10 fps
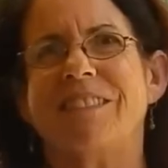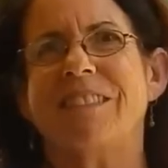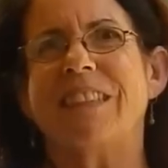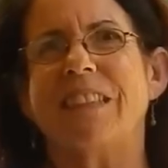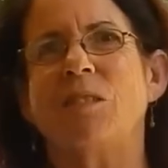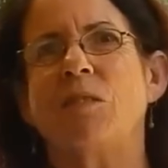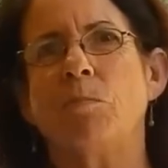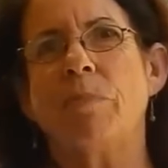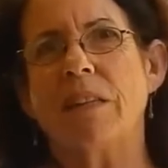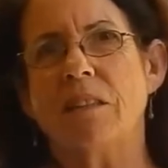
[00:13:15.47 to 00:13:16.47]
thing, to
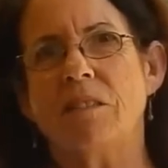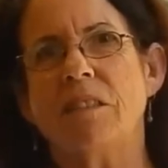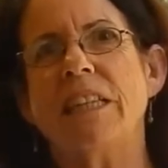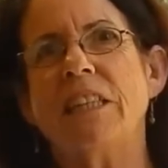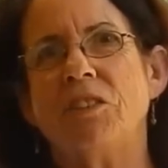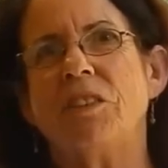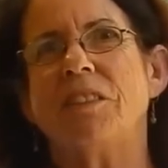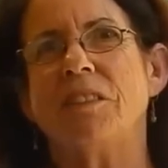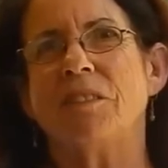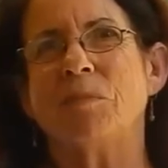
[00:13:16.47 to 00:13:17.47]
balance the energy
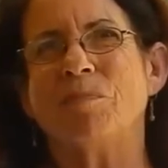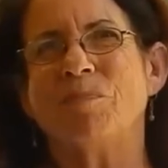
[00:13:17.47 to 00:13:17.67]
system.